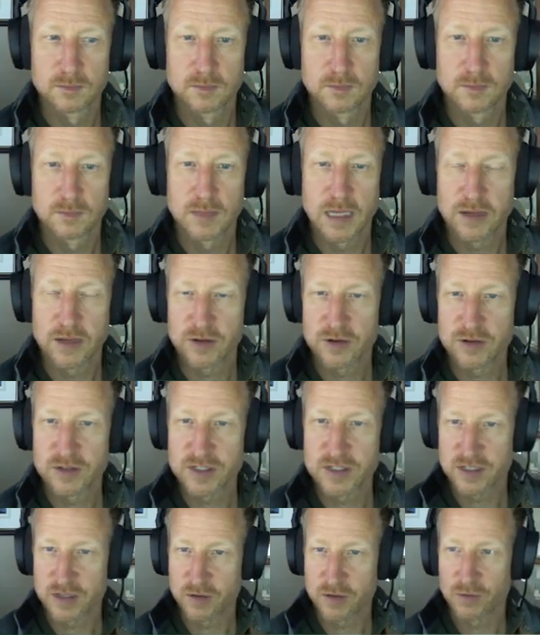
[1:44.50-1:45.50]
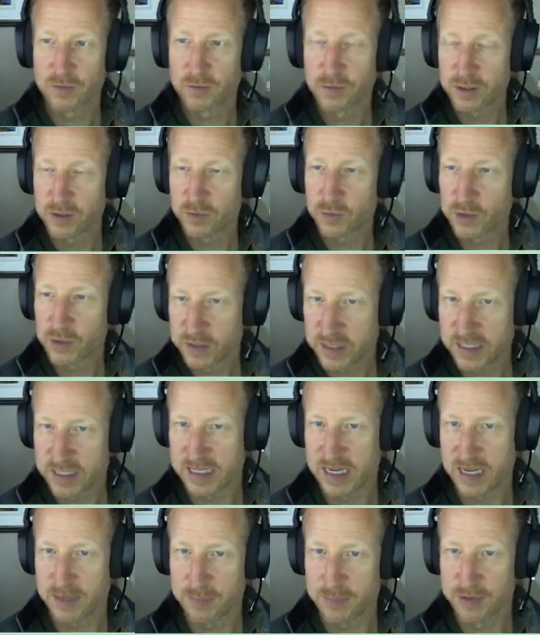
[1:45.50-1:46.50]
Now there's real-world
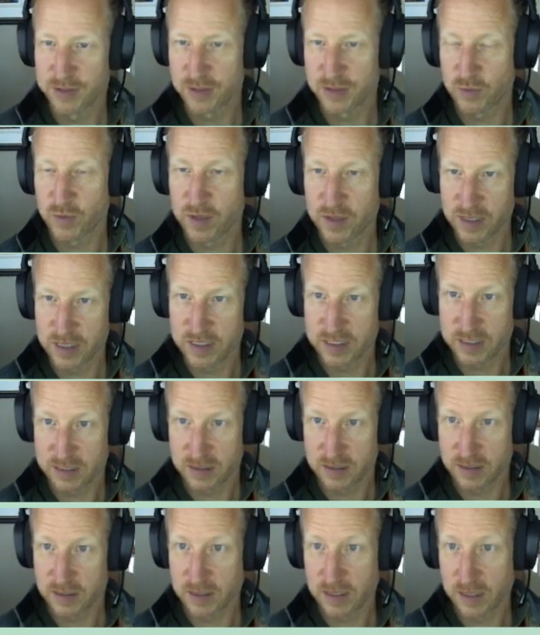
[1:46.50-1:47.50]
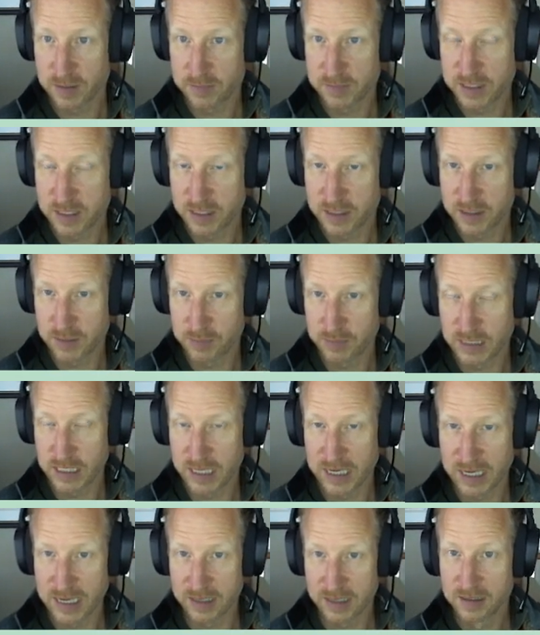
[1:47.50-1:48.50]
examples where this comes into
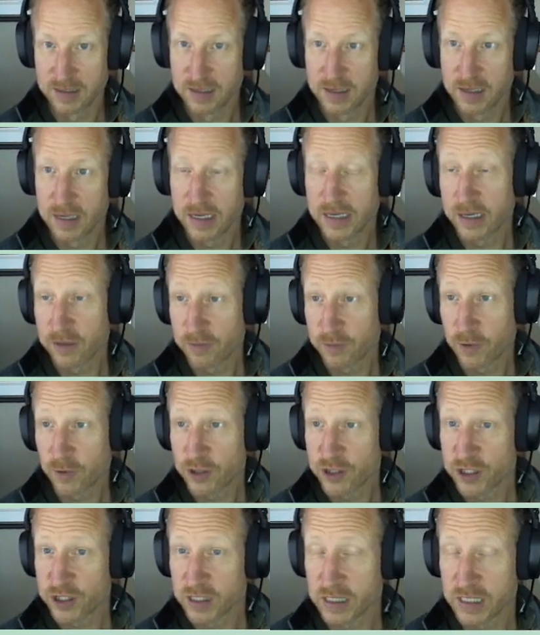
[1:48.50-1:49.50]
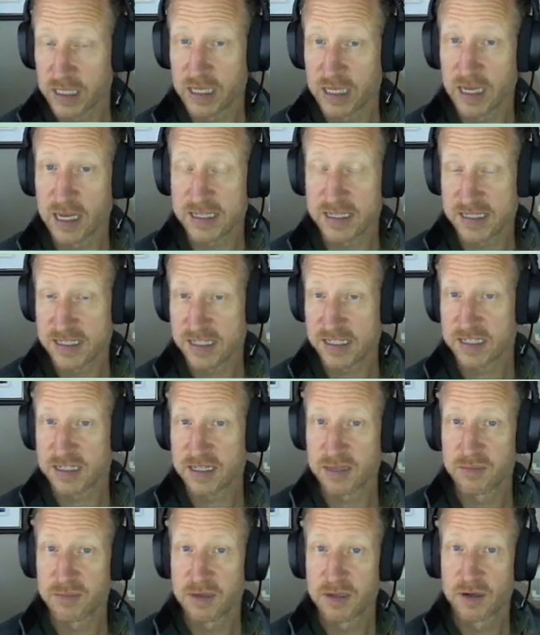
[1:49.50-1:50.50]
play, and unfortunately a
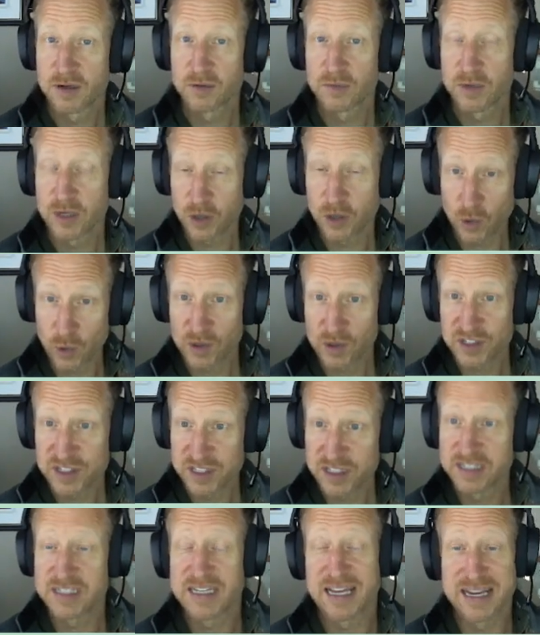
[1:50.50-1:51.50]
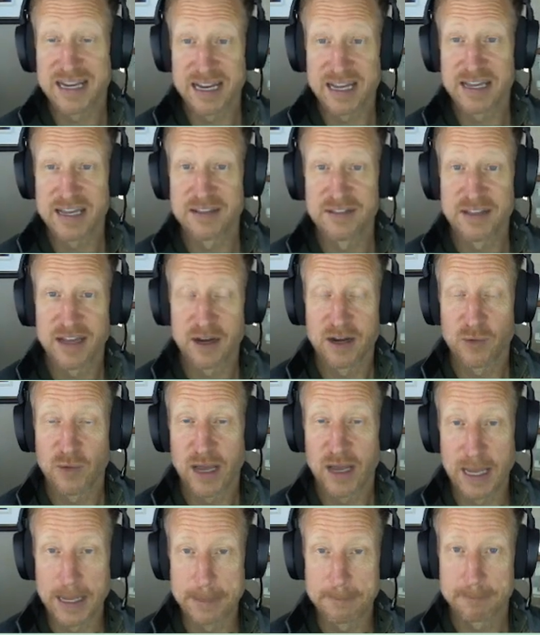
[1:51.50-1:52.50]
system records the data in that
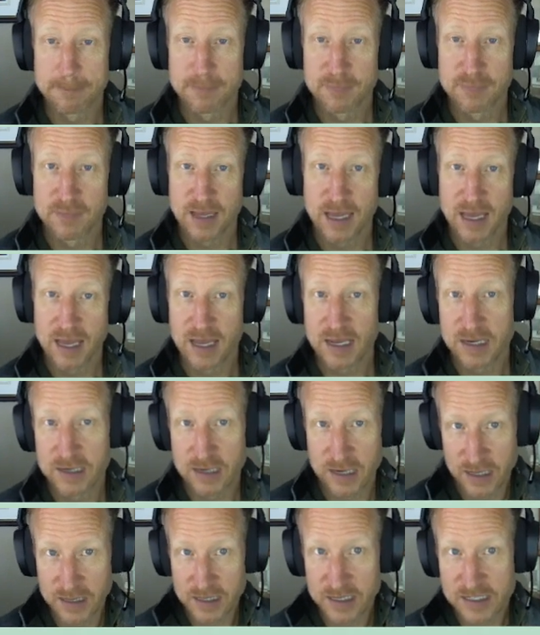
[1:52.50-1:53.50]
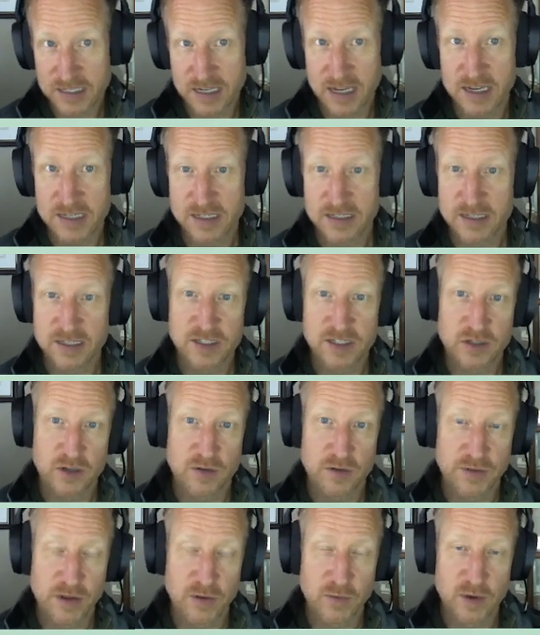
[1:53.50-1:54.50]
way. And in this case, it's
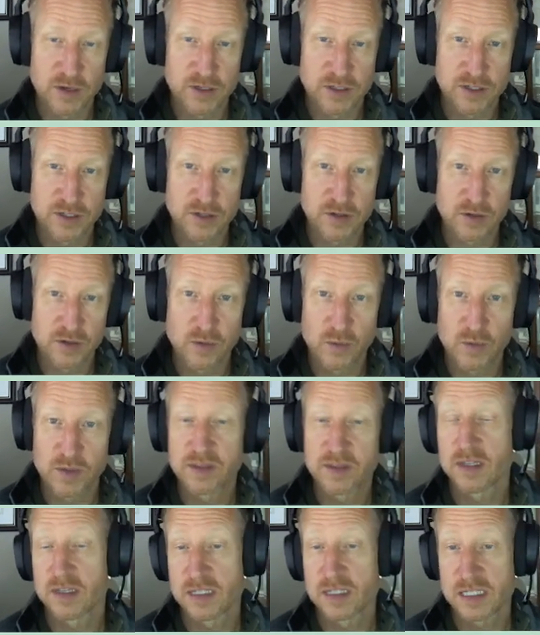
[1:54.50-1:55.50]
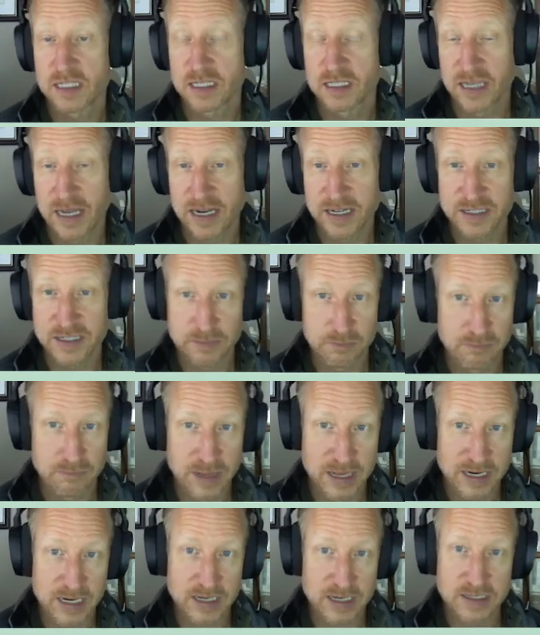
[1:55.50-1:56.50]
Survey 1-2 with the select
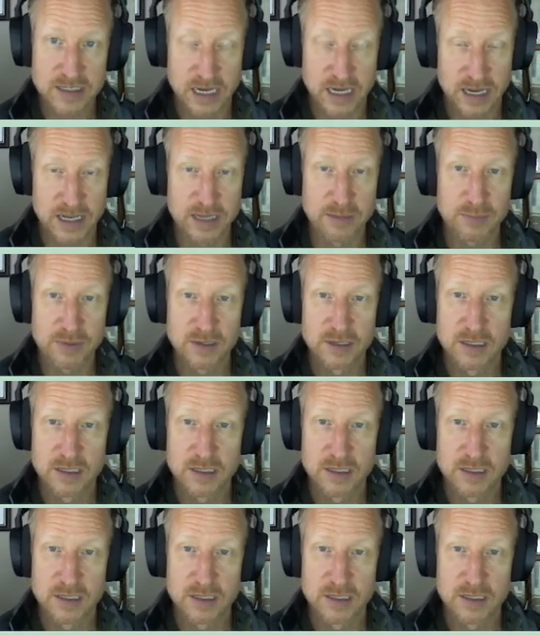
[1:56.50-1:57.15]
many type.